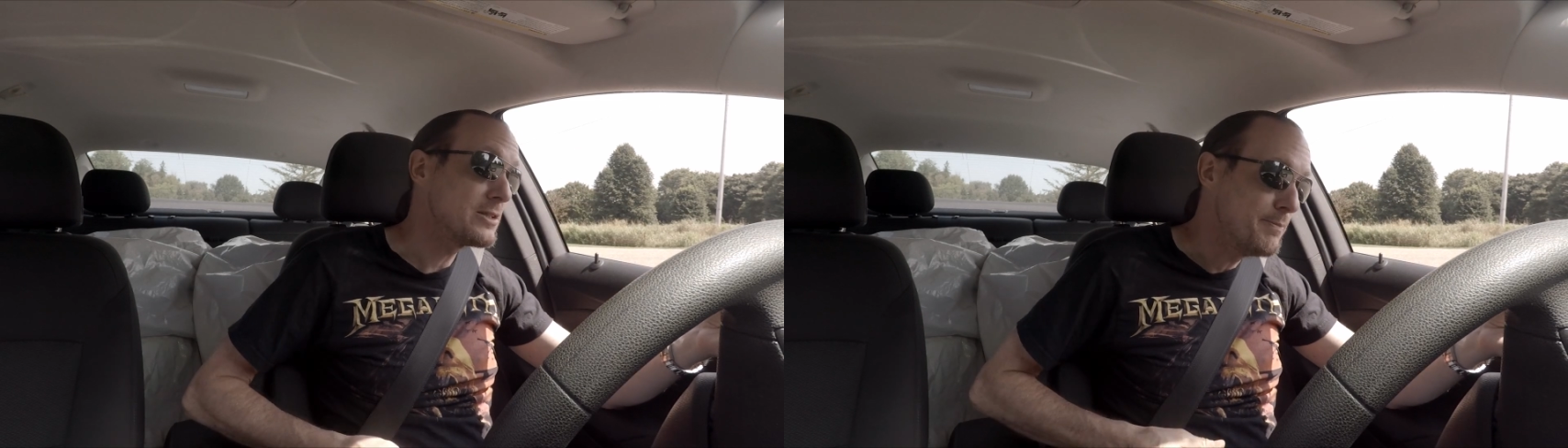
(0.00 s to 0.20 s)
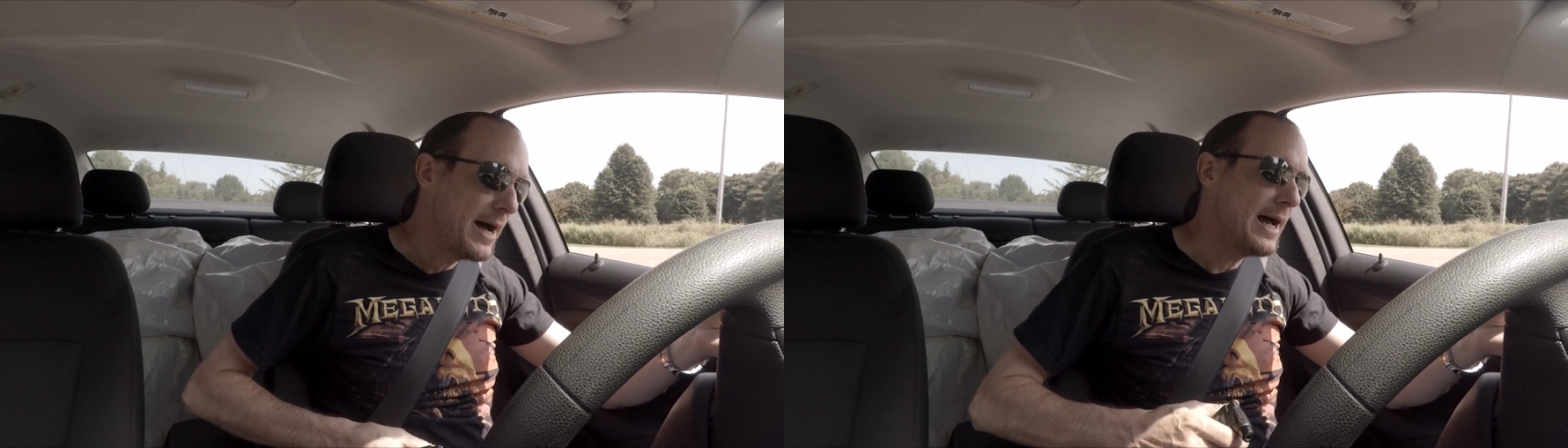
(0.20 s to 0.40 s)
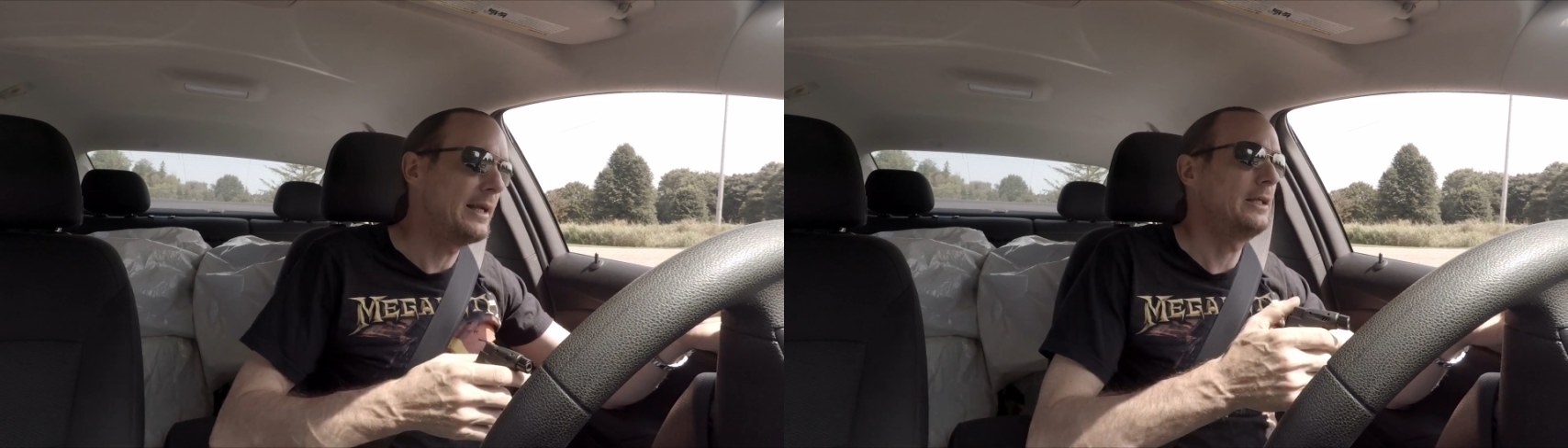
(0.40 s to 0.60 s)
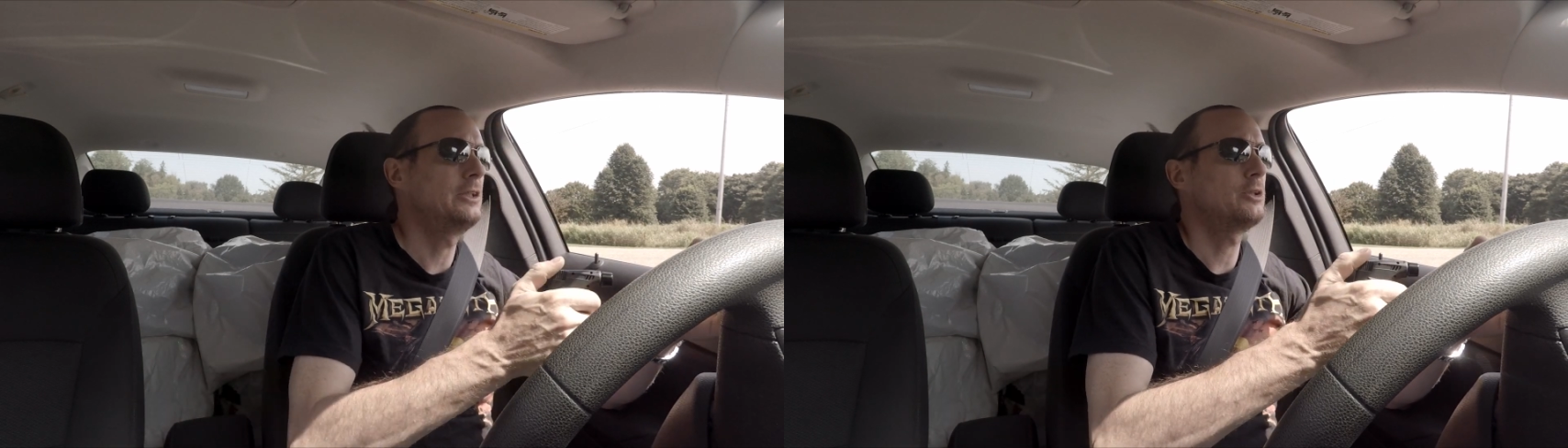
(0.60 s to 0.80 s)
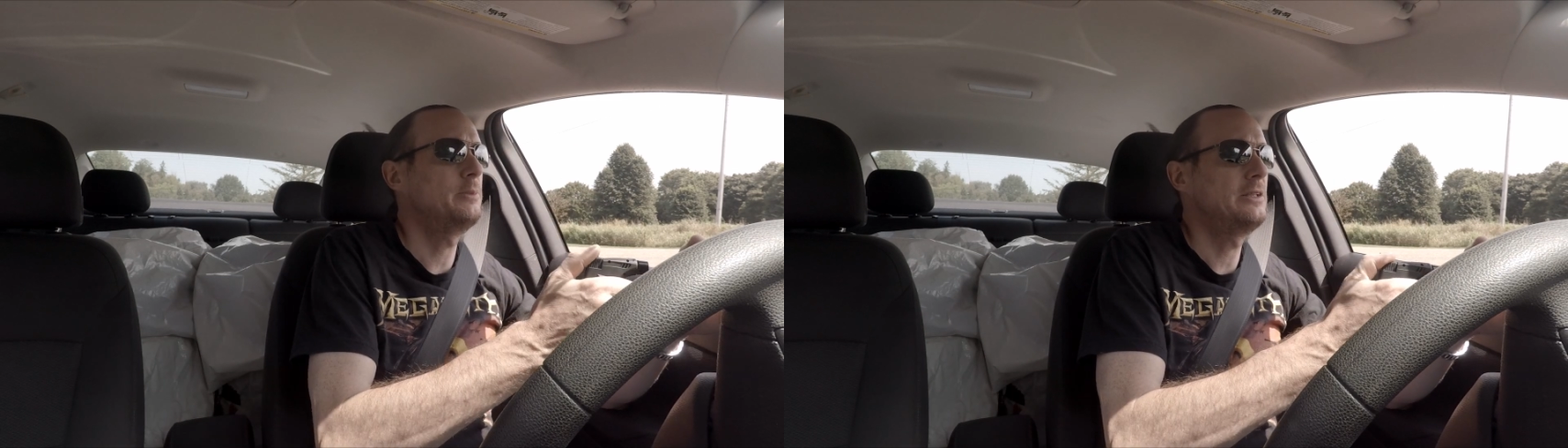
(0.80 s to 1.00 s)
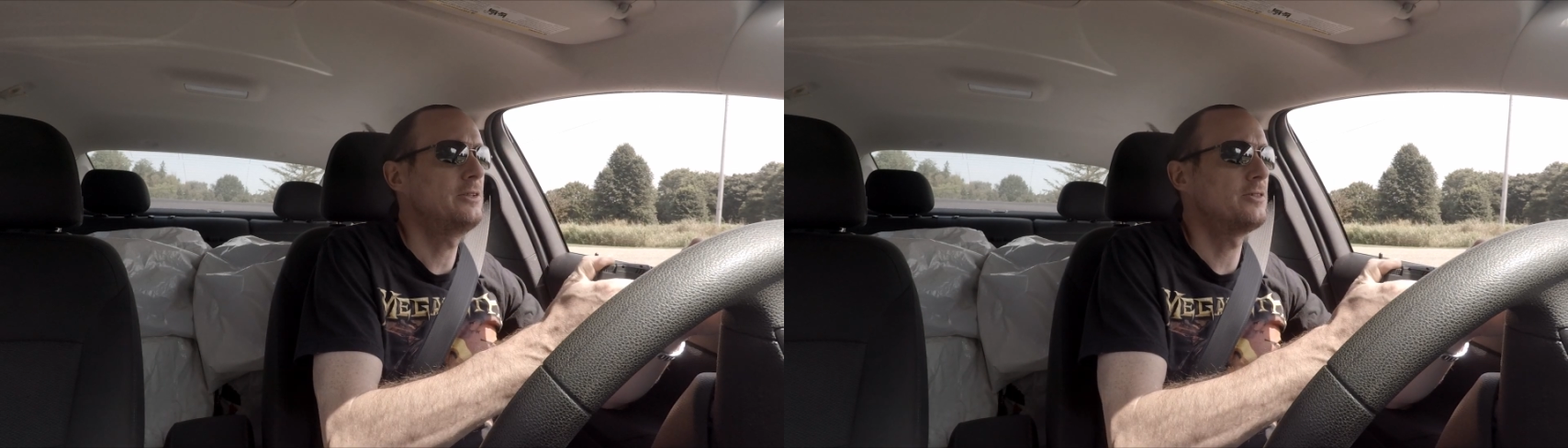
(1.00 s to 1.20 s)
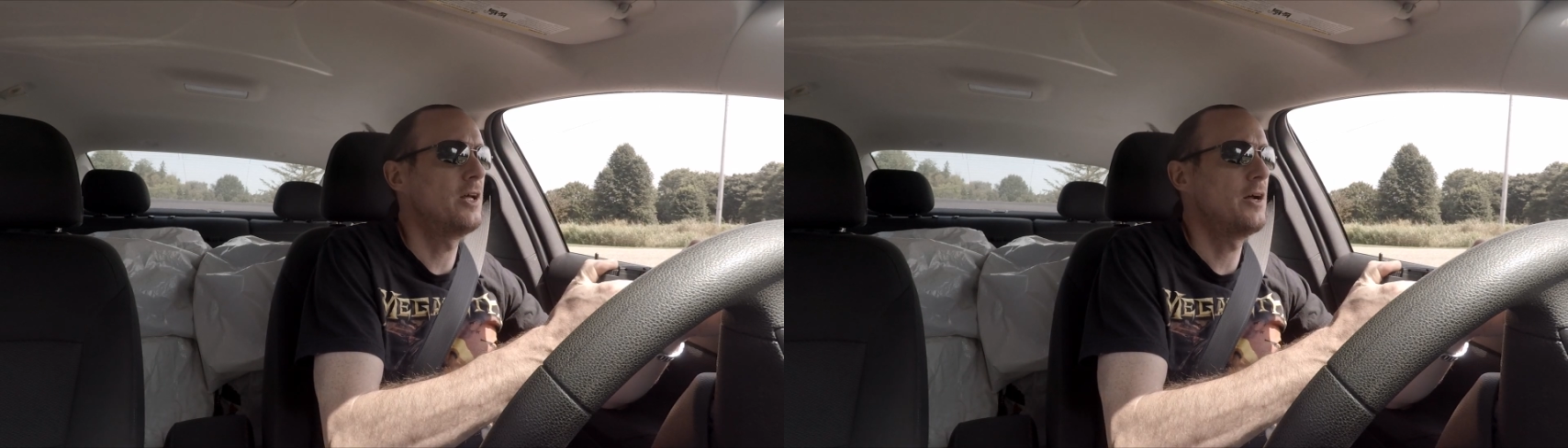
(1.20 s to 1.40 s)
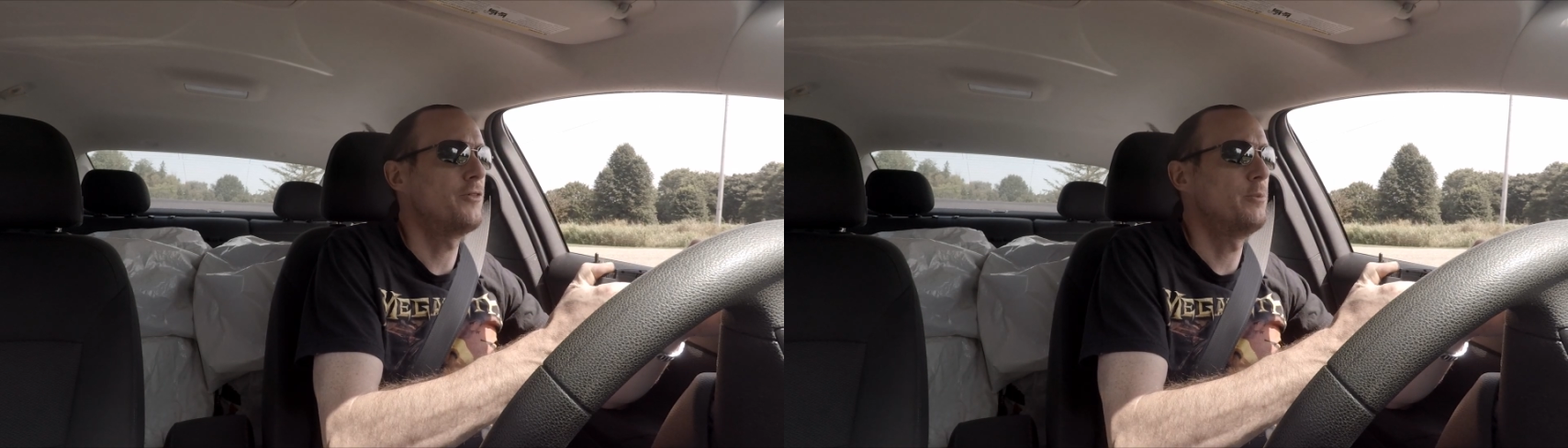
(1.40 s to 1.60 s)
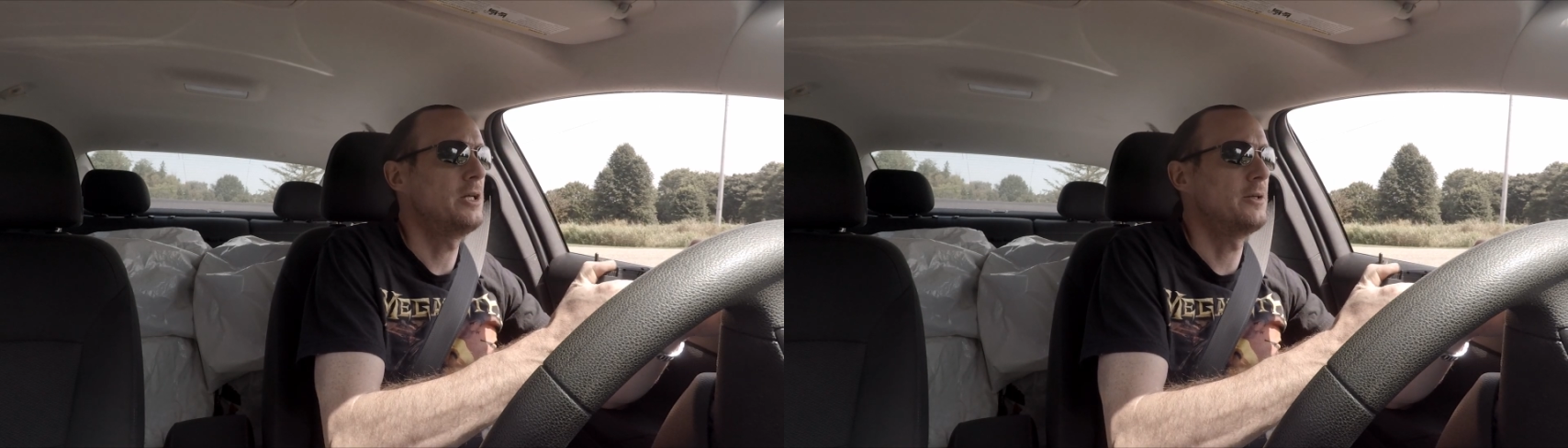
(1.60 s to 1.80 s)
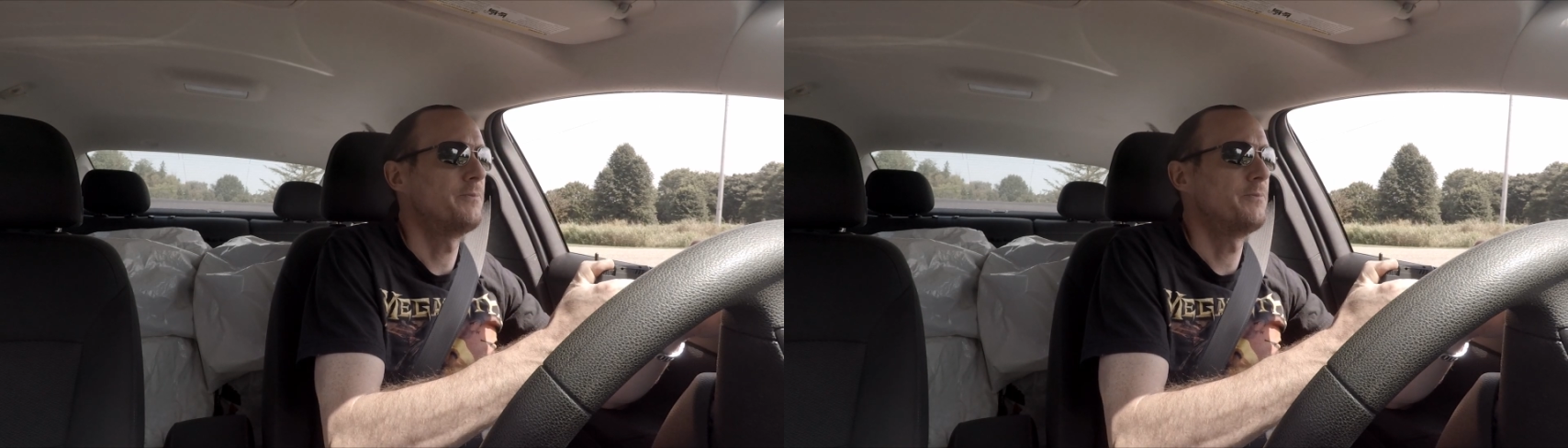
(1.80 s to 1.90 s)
bad. It just means it's not for me.